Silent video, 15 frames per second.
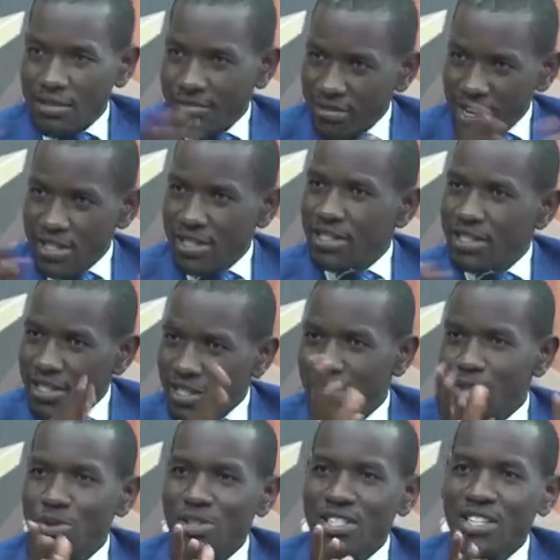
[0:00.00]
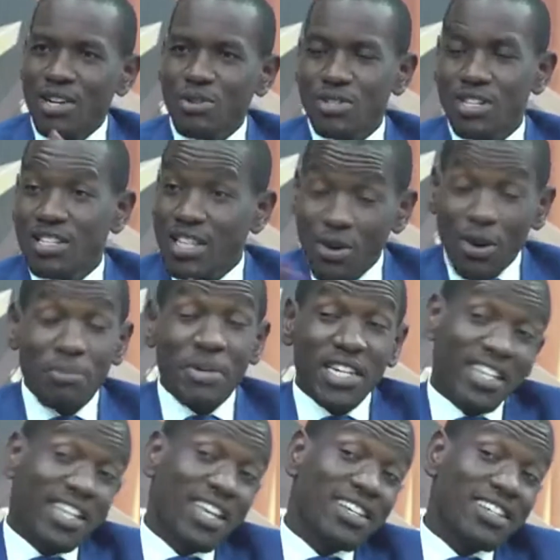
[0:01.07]
I didn't see the 20,000. There were
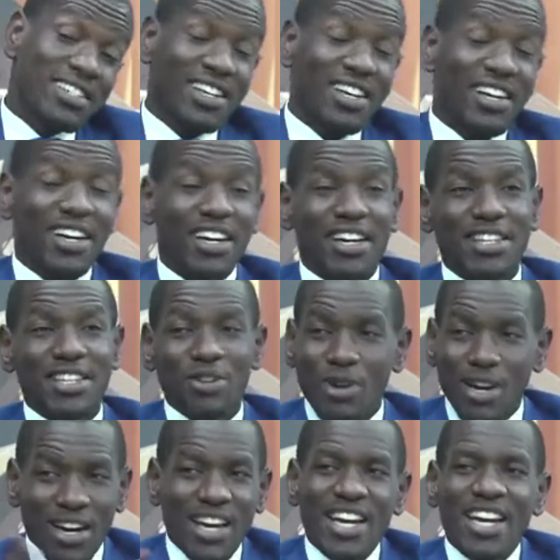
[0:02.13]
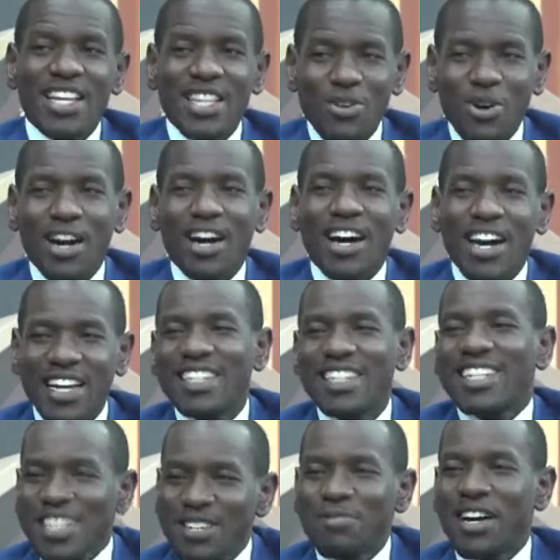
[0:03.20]
many, yes. They were
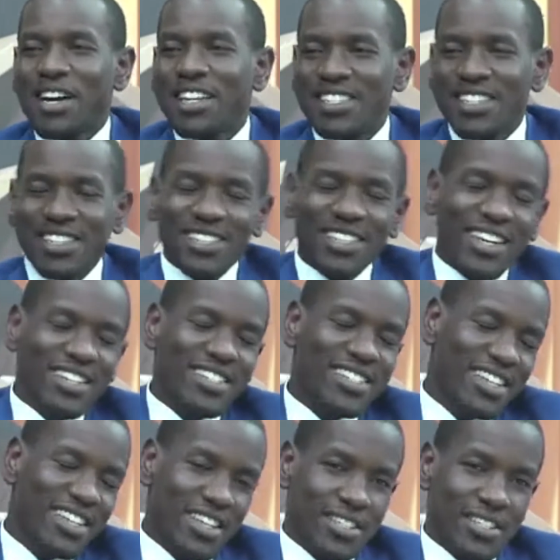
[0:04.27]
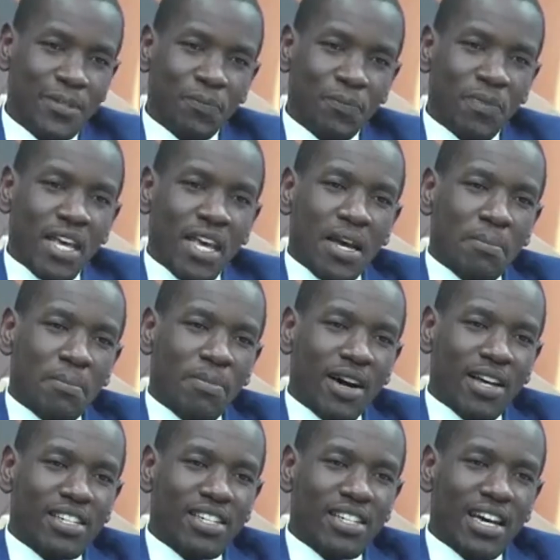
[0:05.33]
uninvited guests, yes.
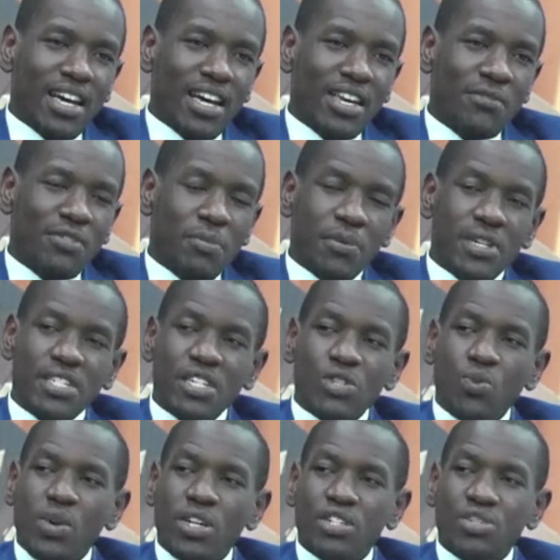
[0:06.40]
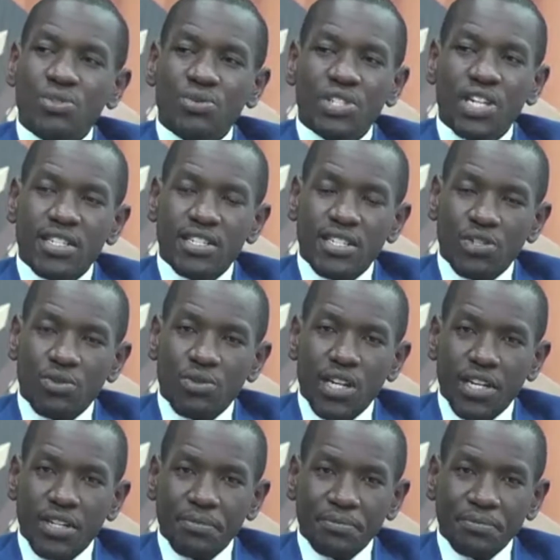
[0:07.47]
But if the president went to Nyanza
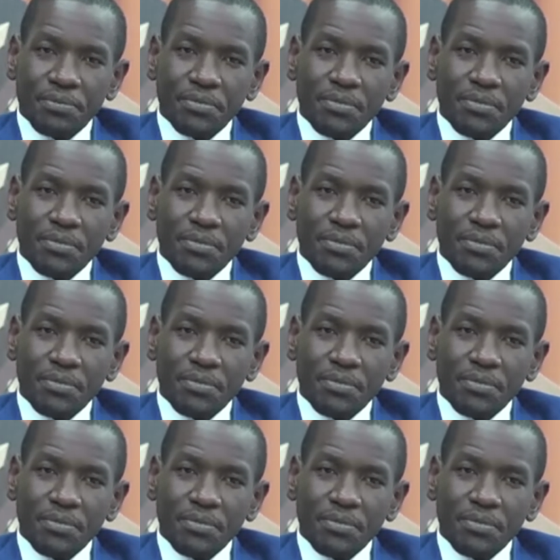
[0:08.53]
today,